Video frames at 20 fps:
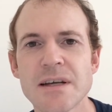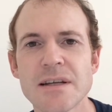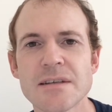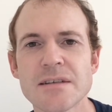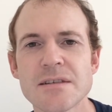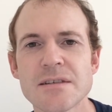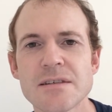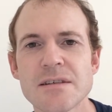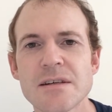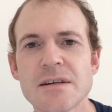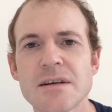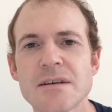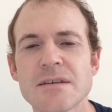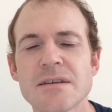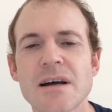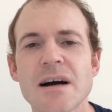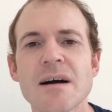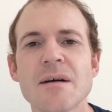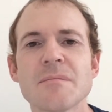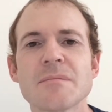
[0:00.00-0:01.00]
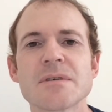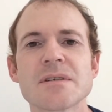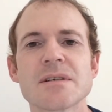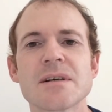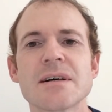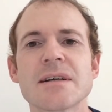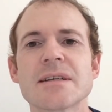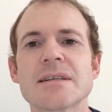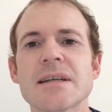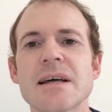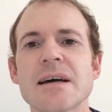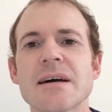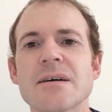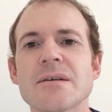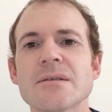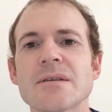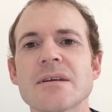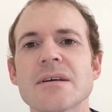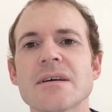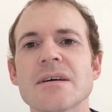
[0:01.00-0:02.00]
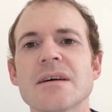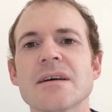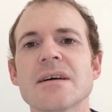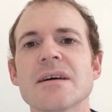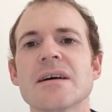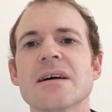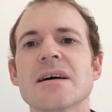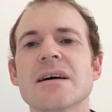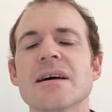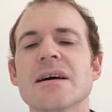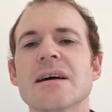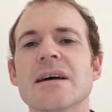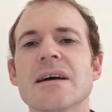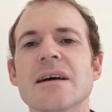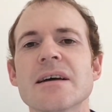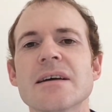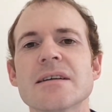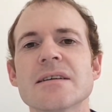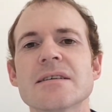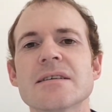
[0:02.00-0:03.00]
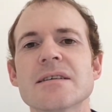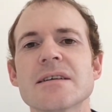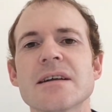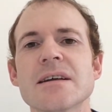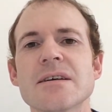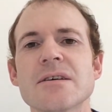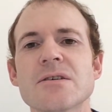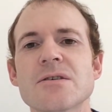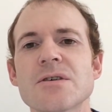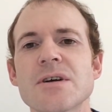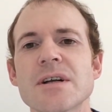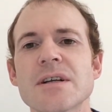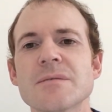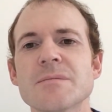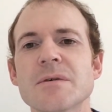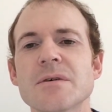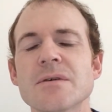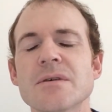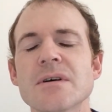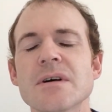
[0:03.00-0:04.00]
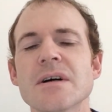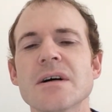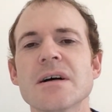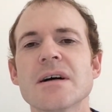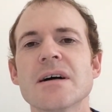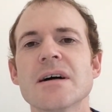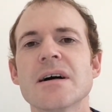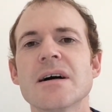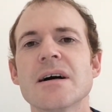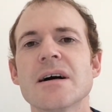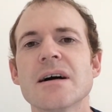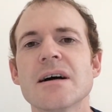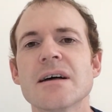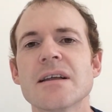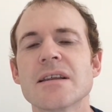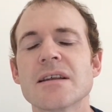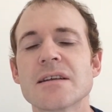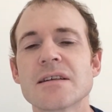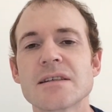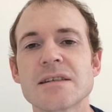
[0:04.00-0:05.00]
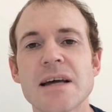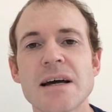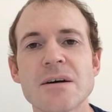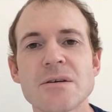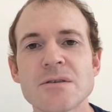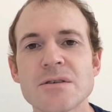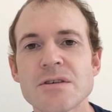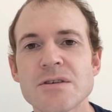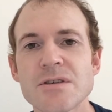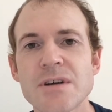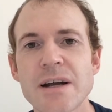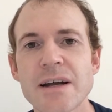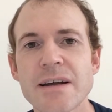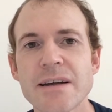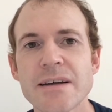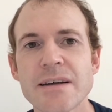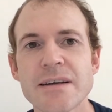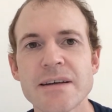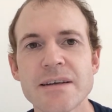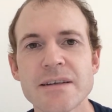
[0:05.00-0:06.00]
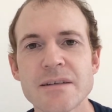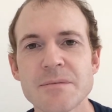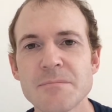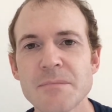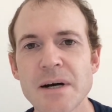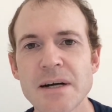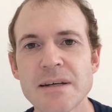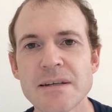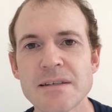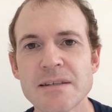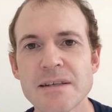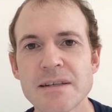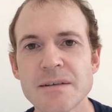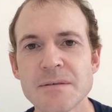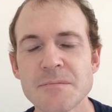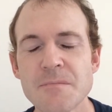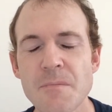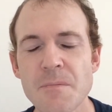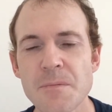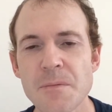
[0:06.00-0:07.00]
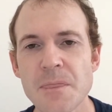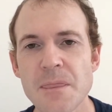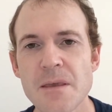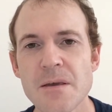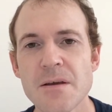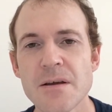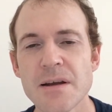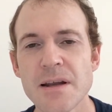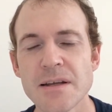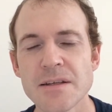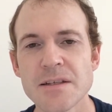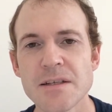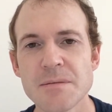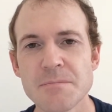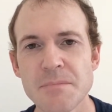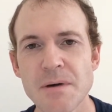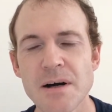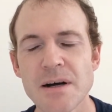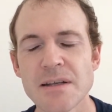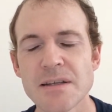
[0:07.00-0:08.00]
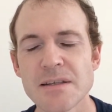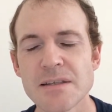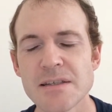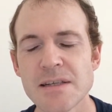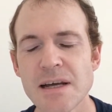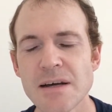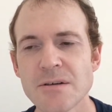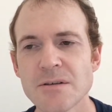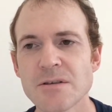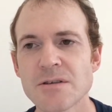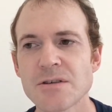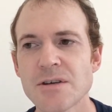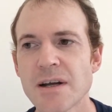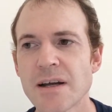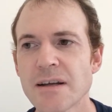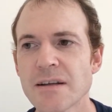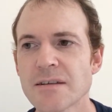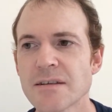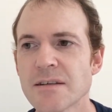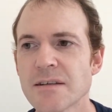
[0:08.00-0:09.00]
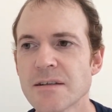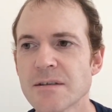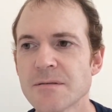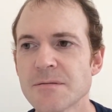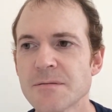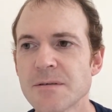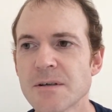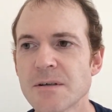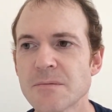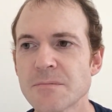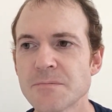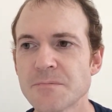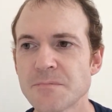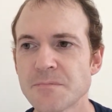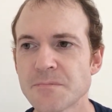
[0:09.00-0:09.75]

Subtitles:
gets turned upside down. It is incredible. The soundtrack is amazing. You can actually buy the soundtrack to this film.